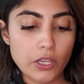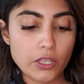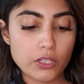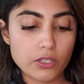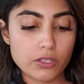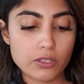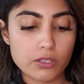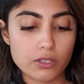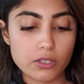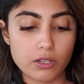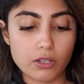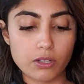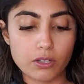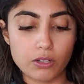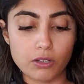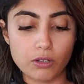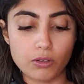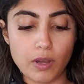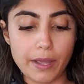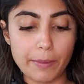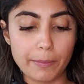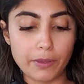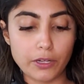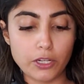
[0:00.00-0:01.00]

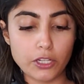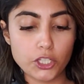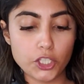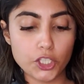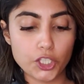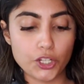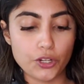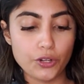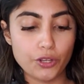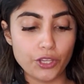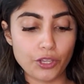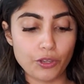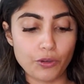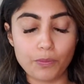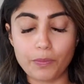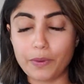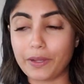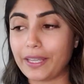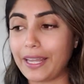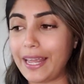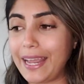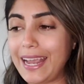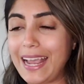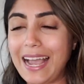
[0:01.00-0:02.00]
So I'm gonna show you,
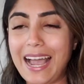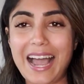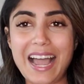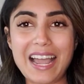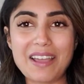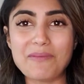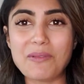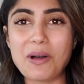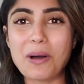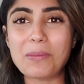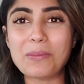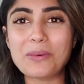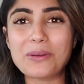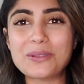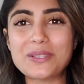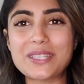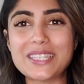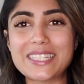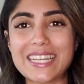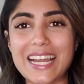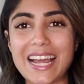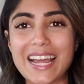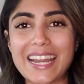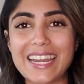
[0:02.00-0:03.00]
but like I'm
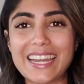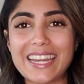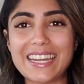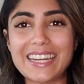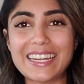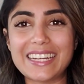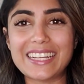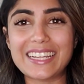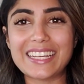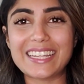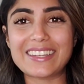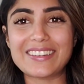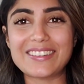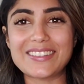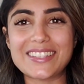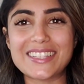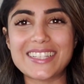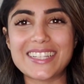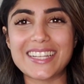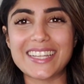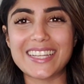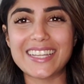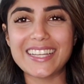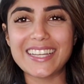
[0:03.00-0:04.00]
almost done. Can you
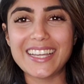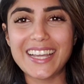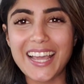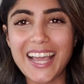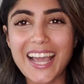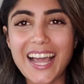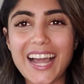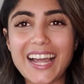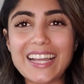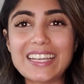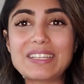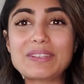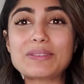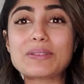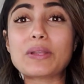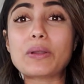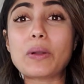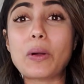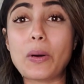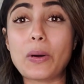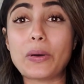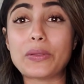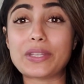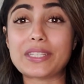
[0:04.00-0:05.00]
see? I use it
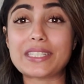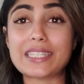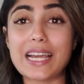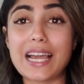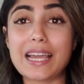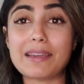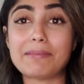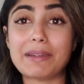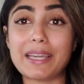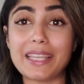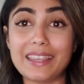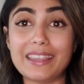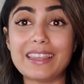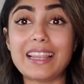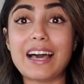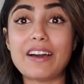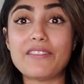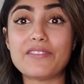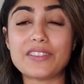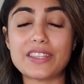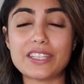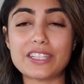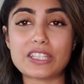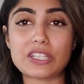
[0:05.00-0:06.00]
all the time. I
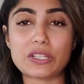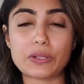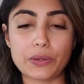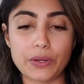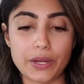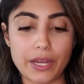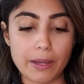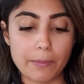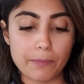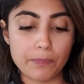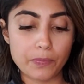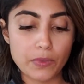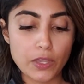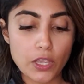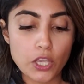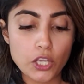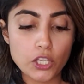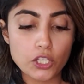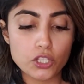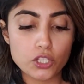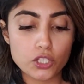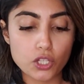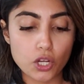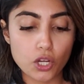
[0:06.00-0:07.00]
love this cream.
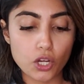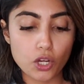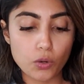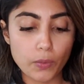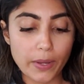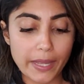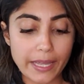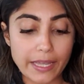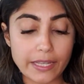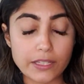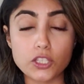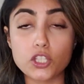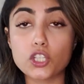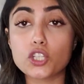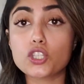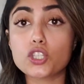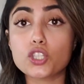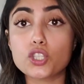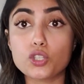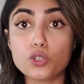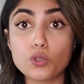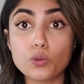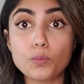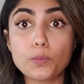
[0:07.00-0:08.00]
So it's
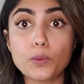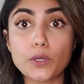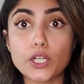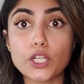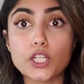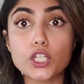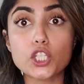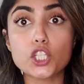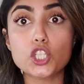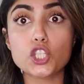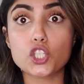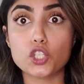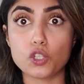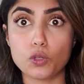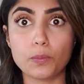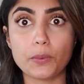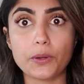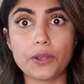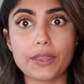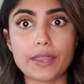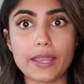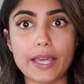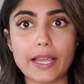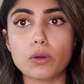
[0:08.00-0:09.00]
super,
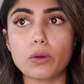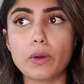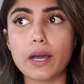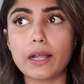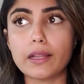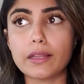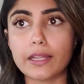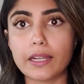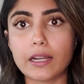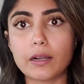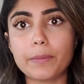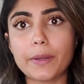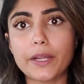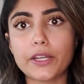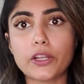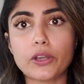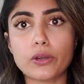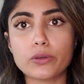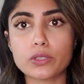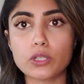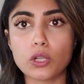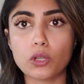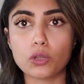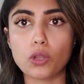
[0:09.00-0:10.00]
super thick. A little bit
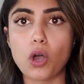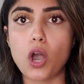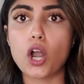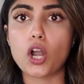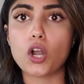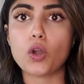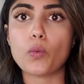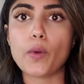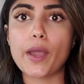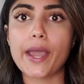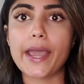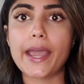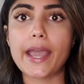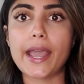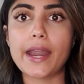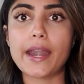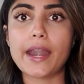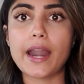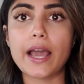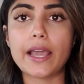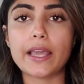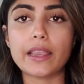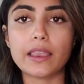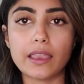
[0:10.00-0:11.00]
goes a long way
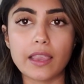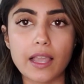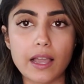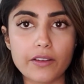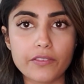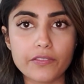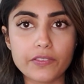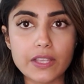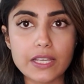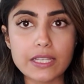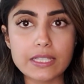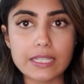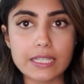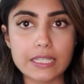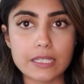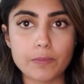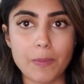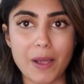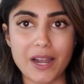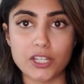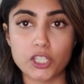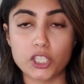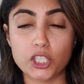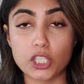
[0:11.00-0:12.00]
and I love this
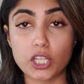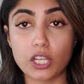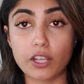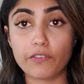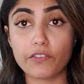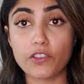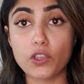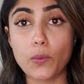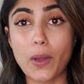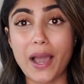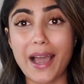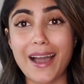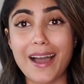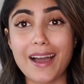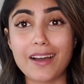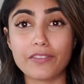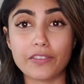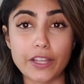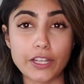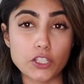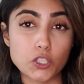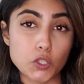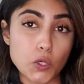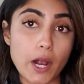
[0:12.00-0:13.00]
especially if you
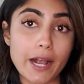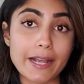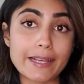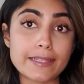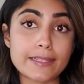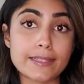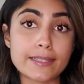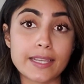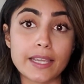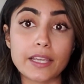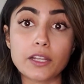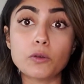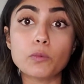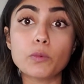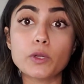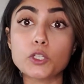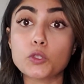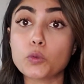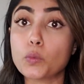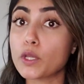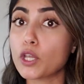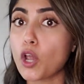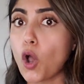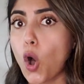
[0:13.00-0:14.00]
have like dry skin,
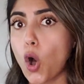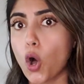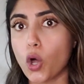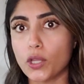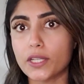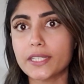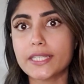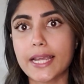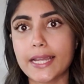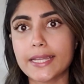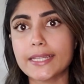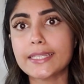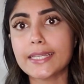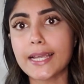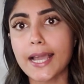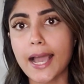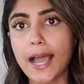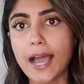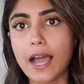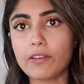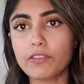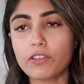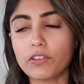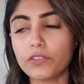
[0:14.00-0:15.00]
which we all tend to
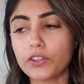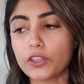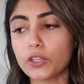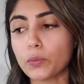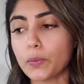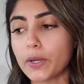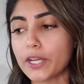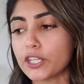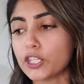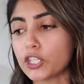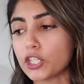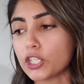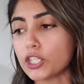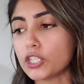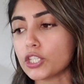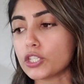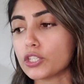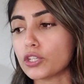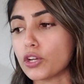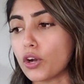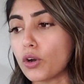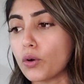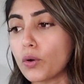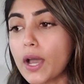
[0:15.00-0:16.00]
have over the winter.
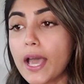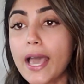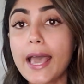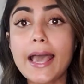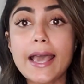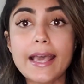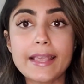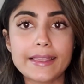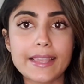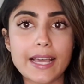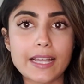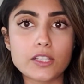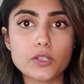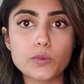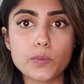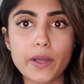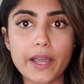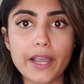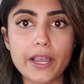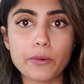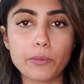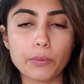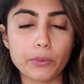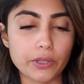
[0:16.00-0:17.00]
So that's
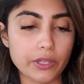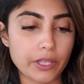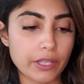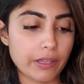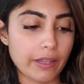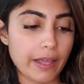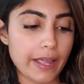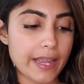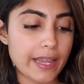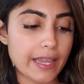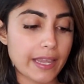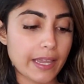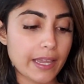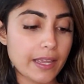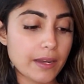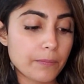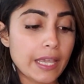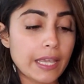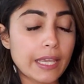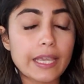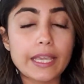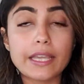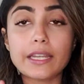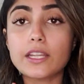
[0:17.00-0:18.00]
why I really like it.
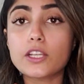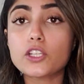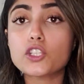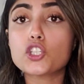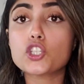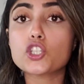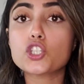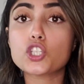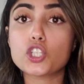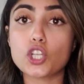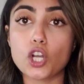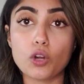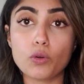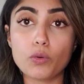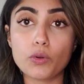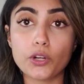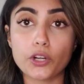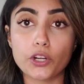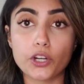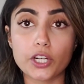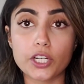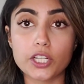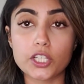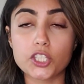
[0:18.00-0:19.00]
It is so
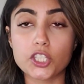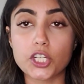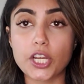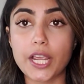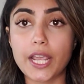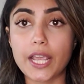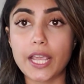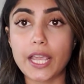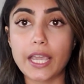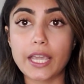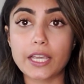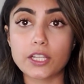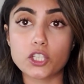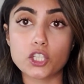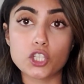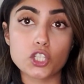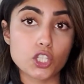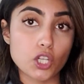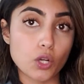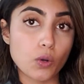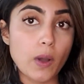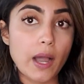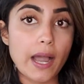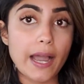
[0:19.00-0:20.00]
nourishing. It's so